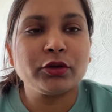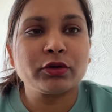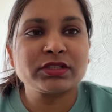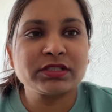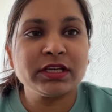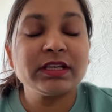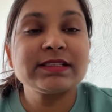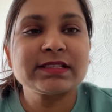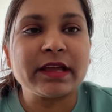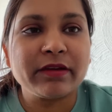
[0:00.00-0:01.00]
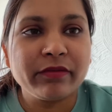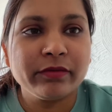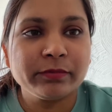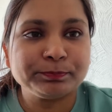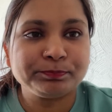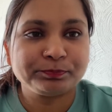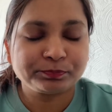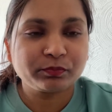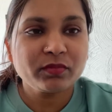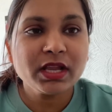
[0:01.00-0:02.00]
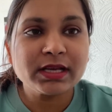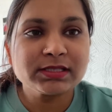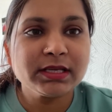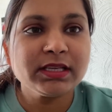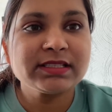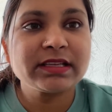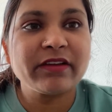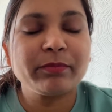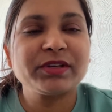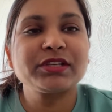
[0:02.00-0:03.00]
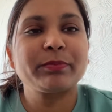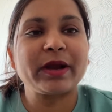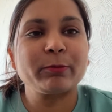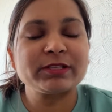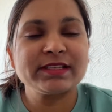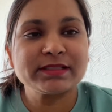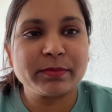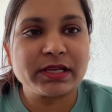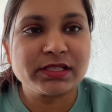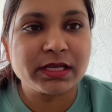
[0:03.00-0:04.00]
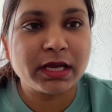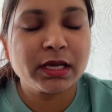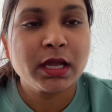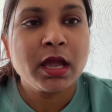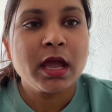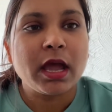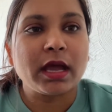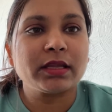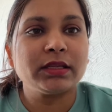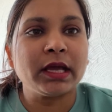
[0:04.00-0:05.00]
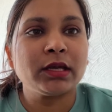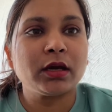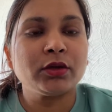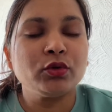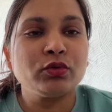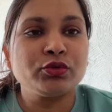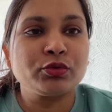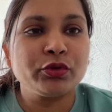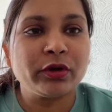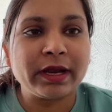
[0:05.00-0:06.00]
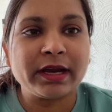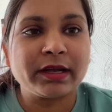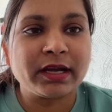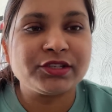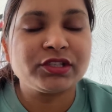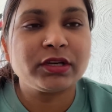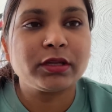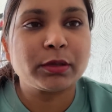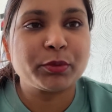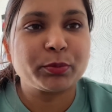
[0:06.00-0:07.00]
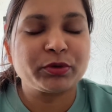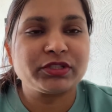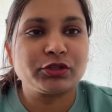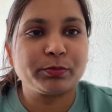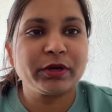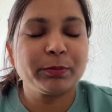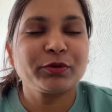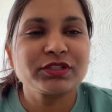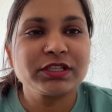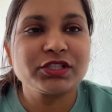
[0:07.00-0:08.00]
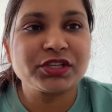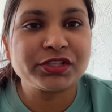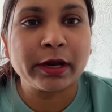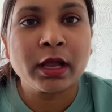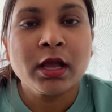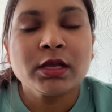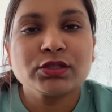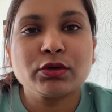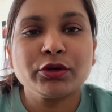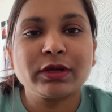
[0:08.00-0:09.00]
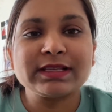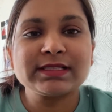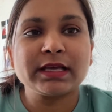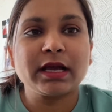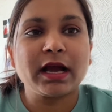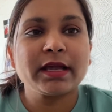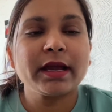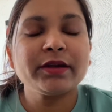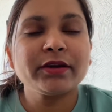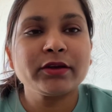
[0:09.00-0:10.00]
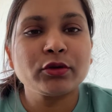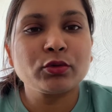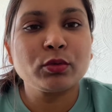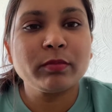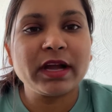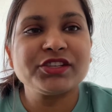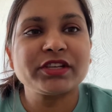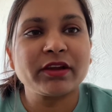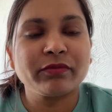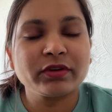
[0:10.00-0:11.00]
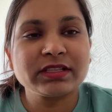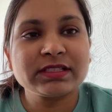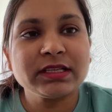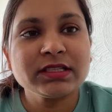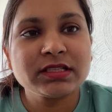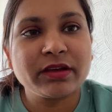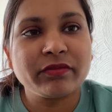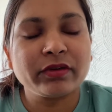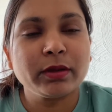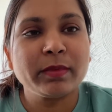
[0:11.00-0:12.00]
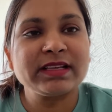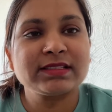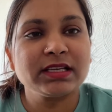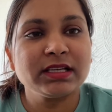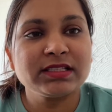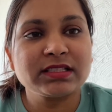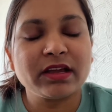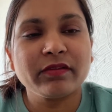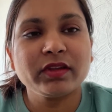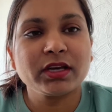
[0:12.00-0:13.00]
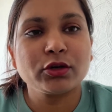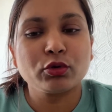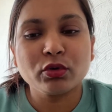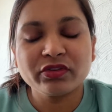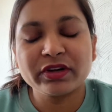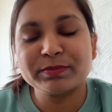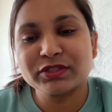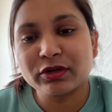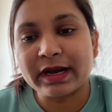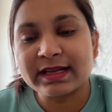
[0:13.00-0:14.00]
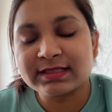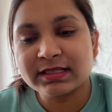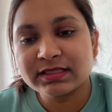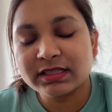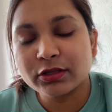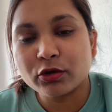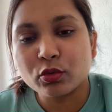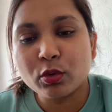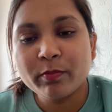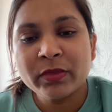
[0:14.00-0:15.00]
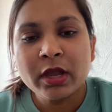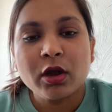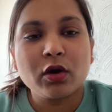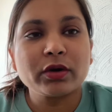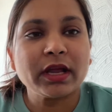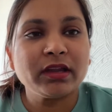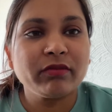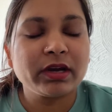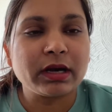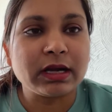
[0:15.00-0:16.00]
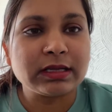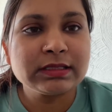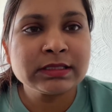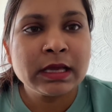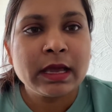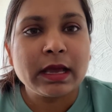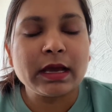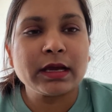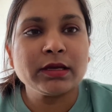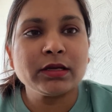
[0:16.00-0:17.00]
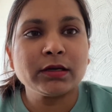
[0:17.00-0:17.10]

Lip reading: scene is safe. Patient privacy is maintained, and then you do your hand hygiene in the pre-procedure check. So you can say, I entered the room, I checked for the scene safety, my scene is safe, there are no trips or hazards in the room or anywhere else, and